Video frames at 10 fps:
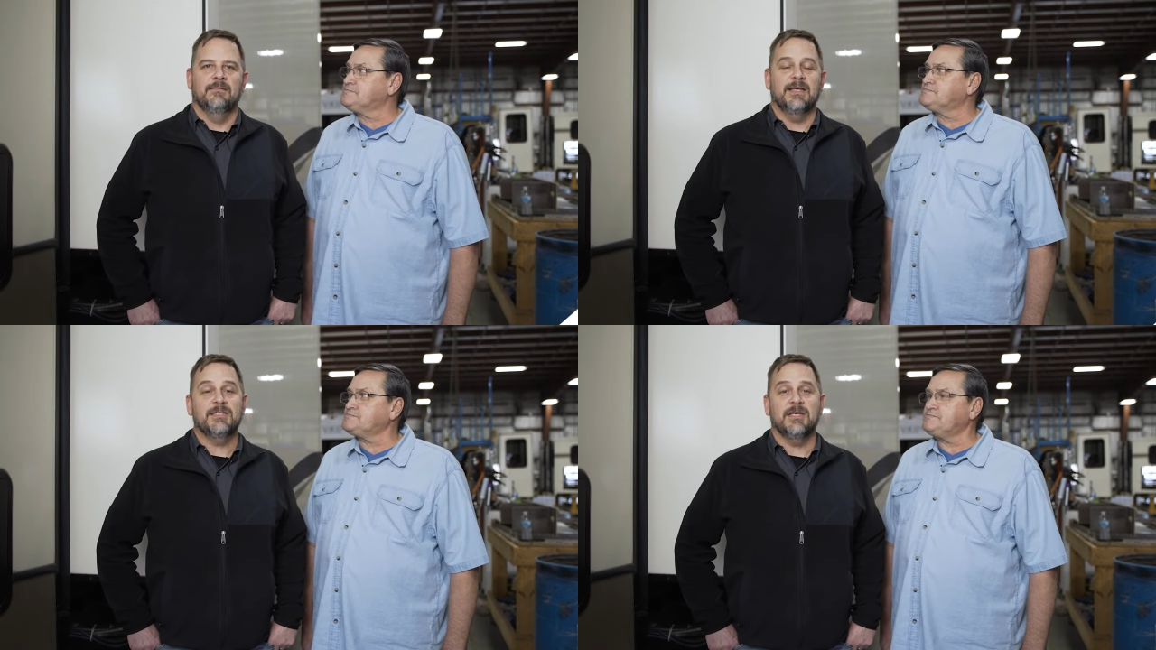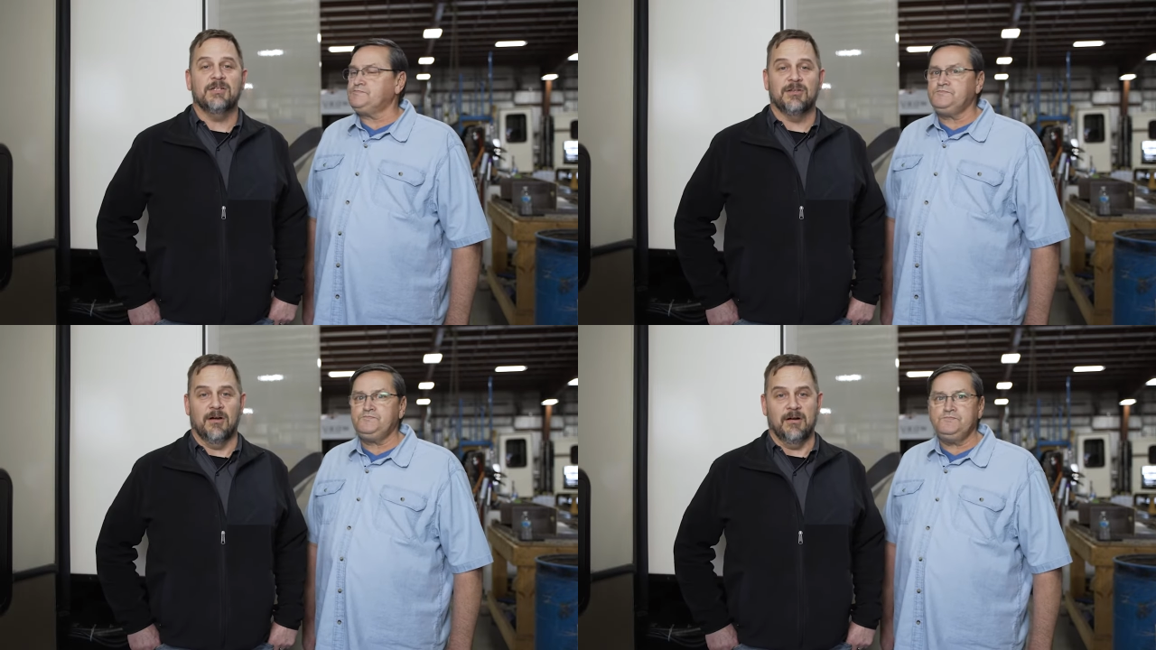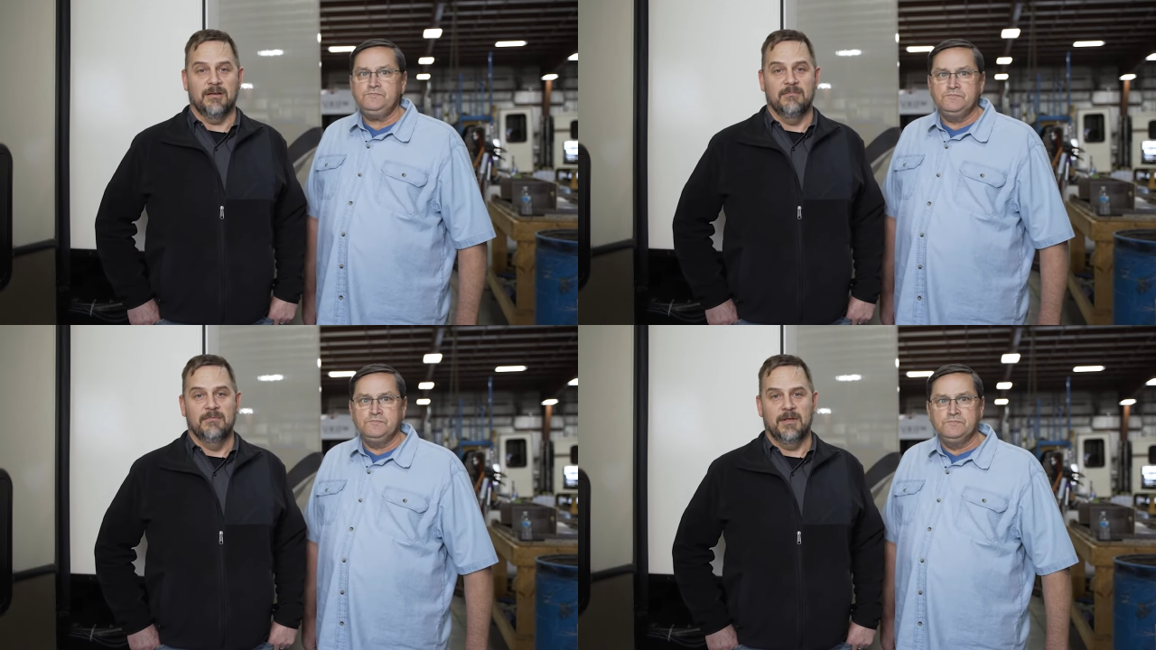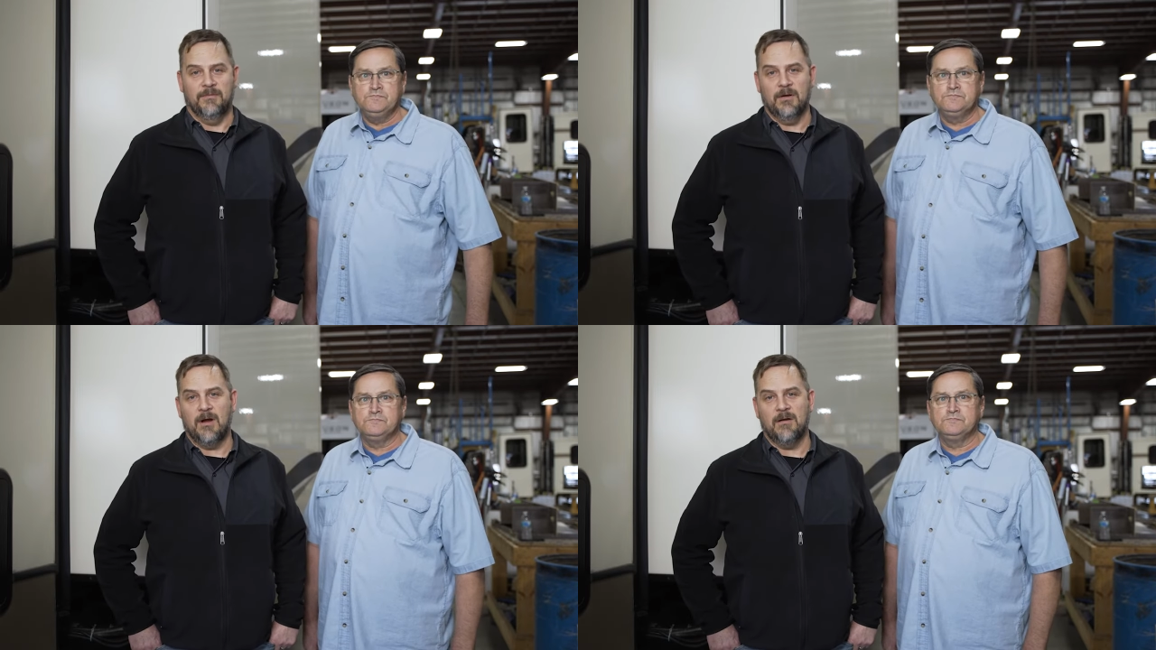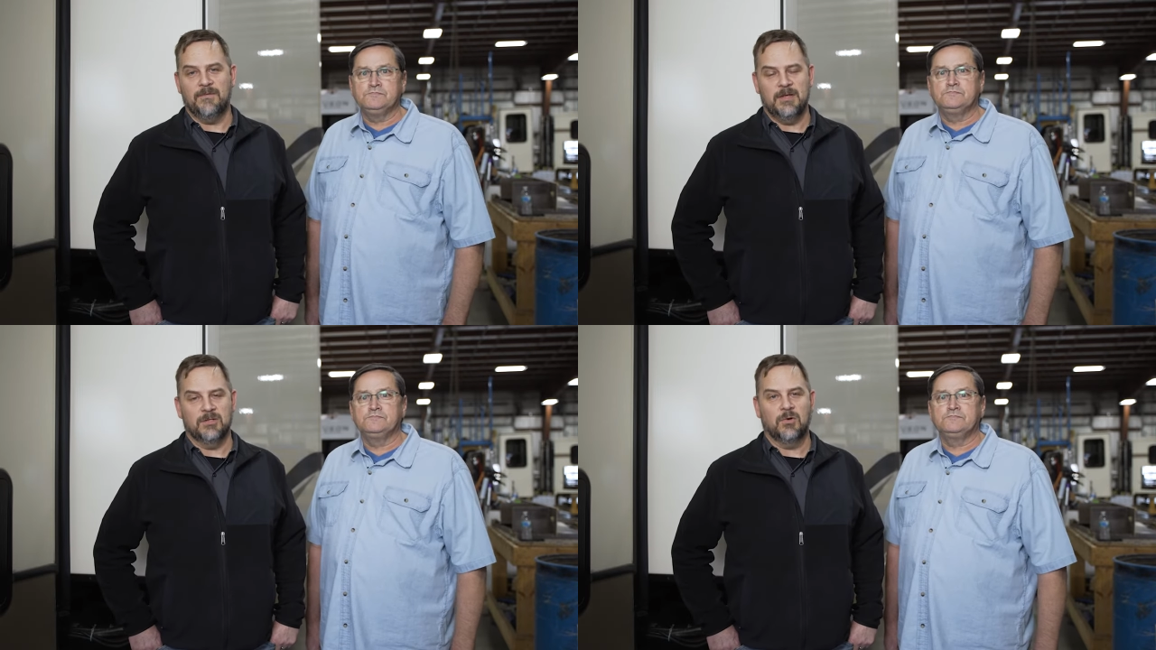Speaker 1: Let's get started. If your
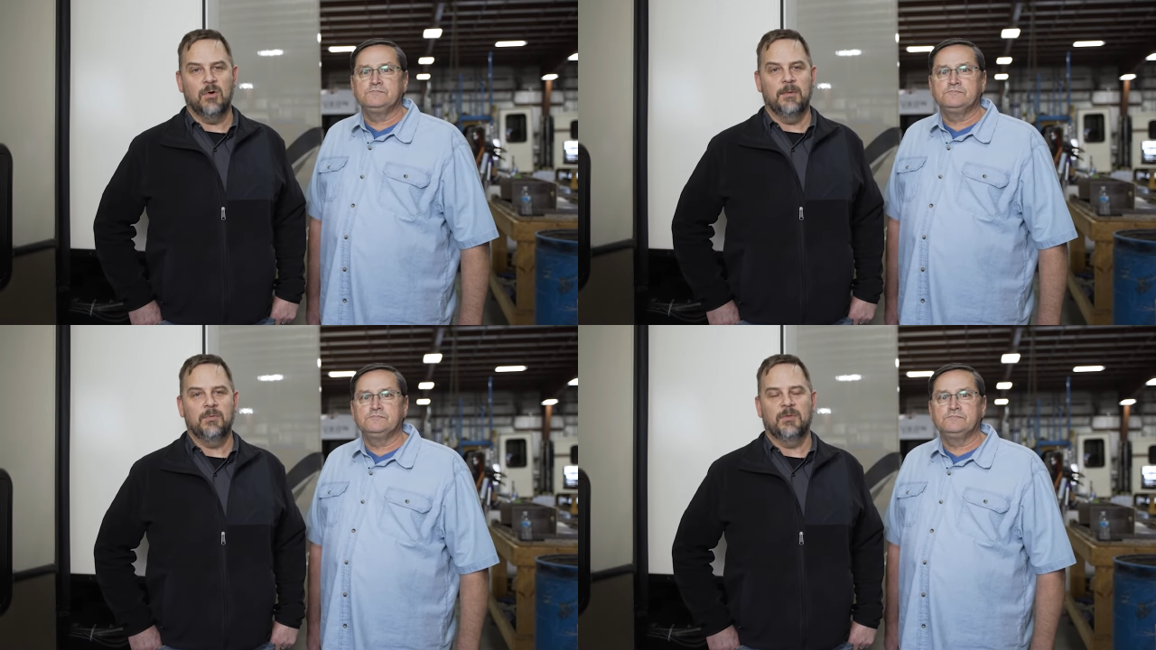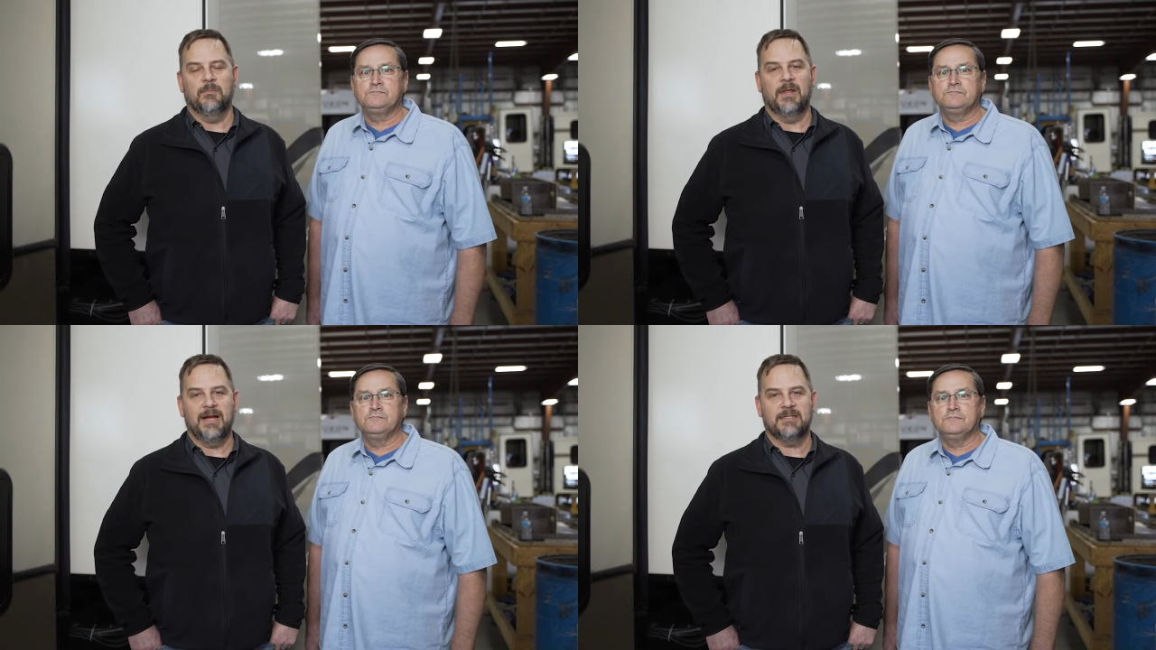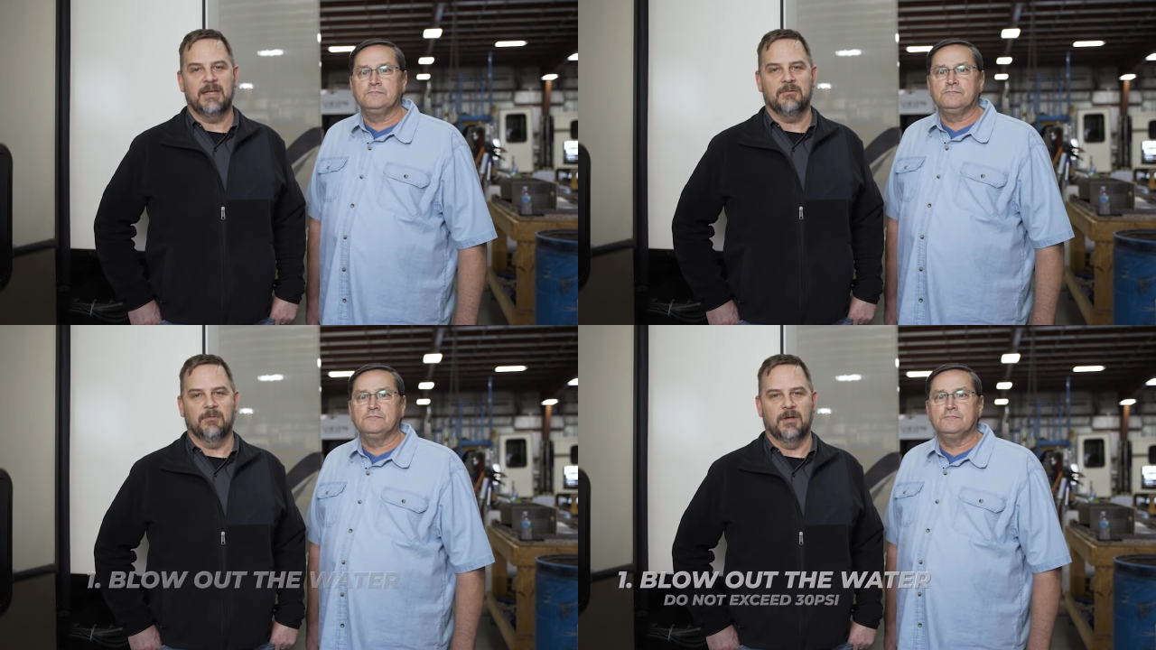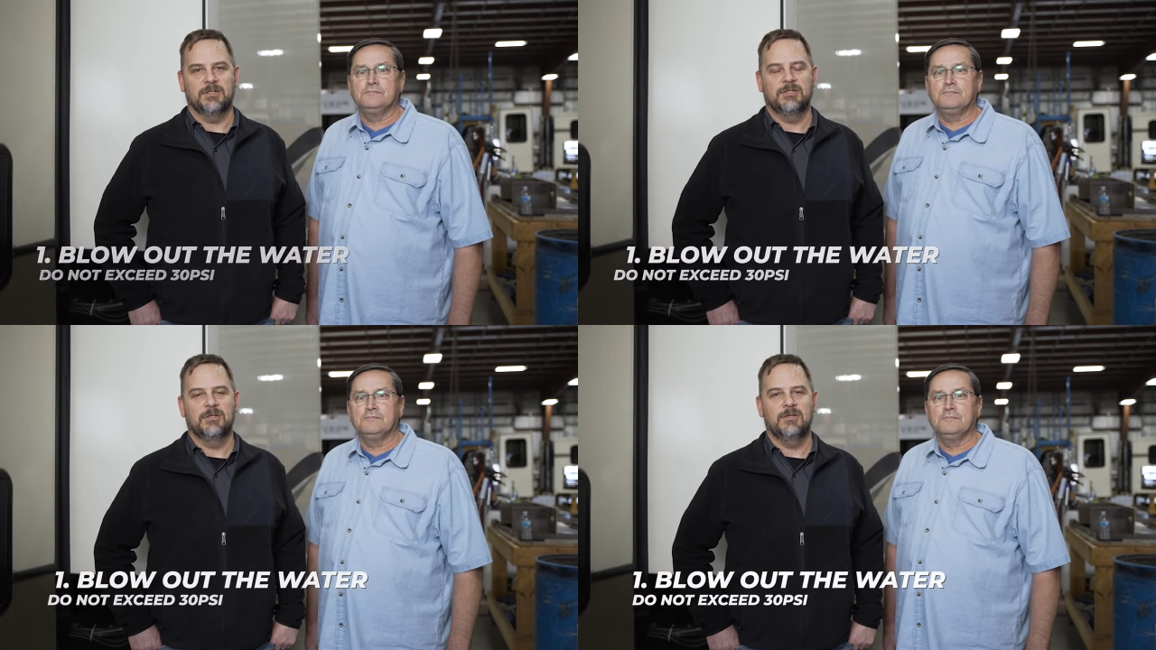RV is equipped with a black tank flush,